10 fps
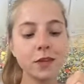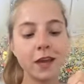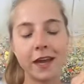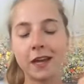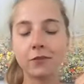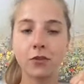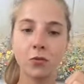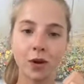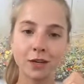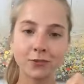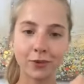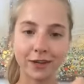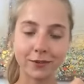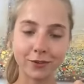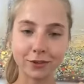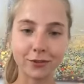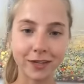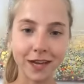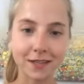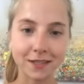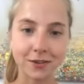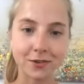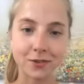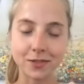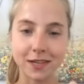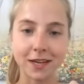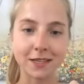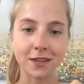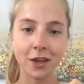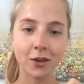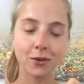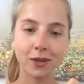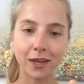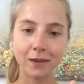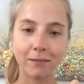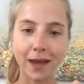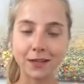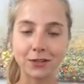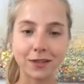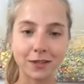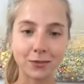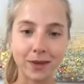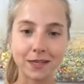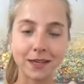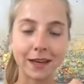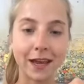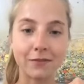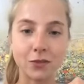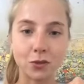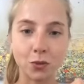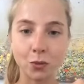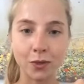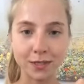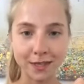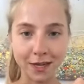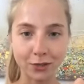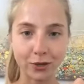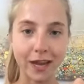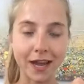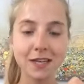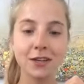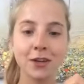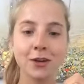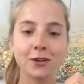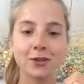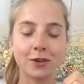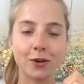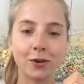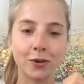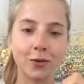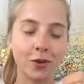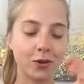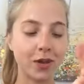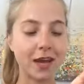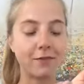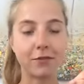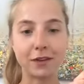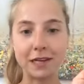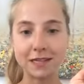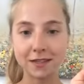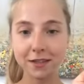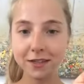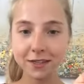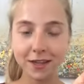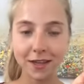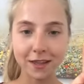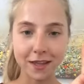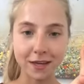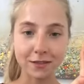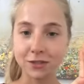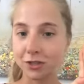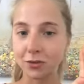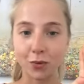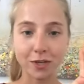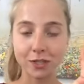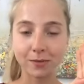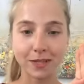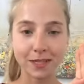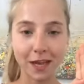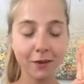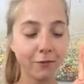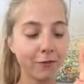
And if you want, Dr. Rick Hanson also says you can imagine that you basically have a zoo inside your head. So you have the lizard that it just wants to be safe.